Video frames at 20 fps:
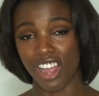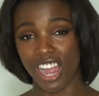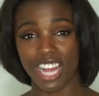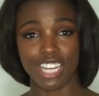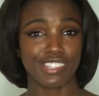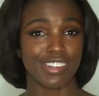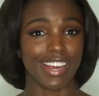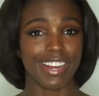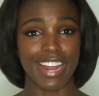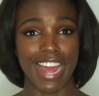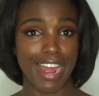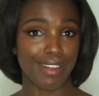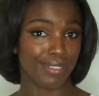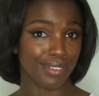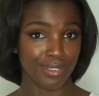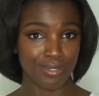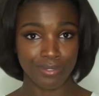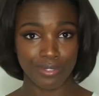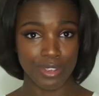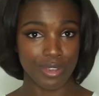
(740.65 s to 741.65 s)
I tried
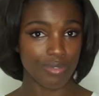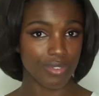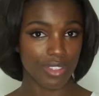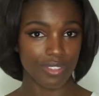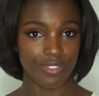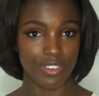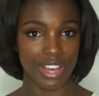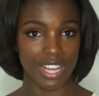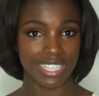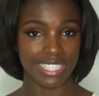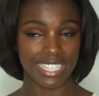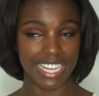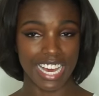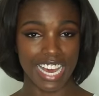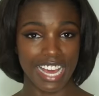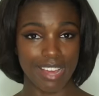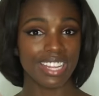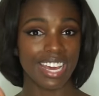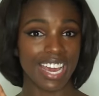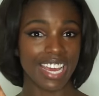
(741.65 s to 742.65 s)
African food for the first
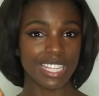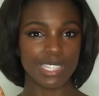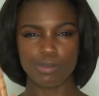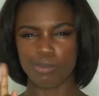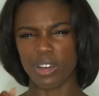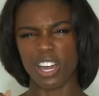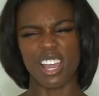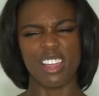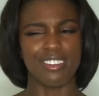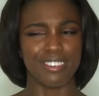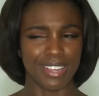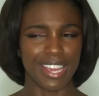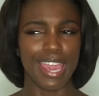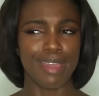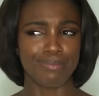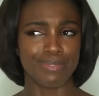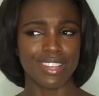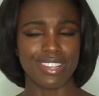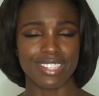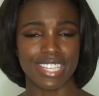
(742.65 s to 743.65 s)
time. Nice, but I
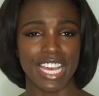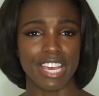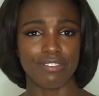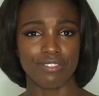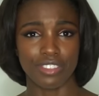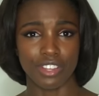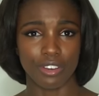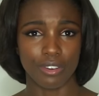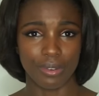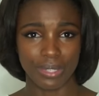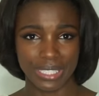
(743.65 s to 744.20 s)
kept it safe though.